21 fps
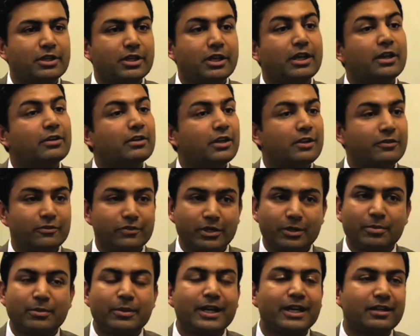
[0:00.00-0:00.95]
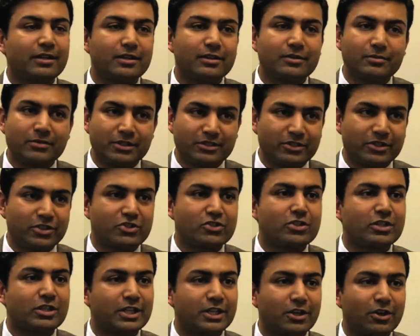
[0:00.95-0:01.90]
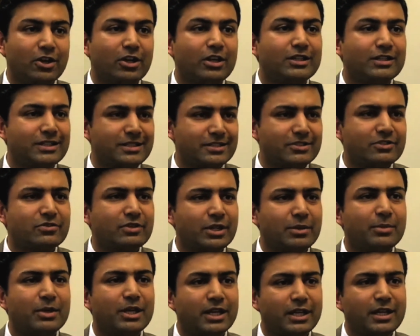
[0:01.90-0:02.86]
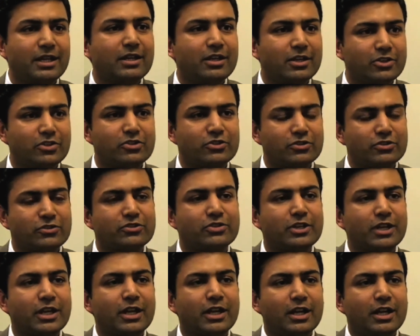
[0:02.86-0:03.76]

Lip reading: And if they're pregnant, essentially all these three medications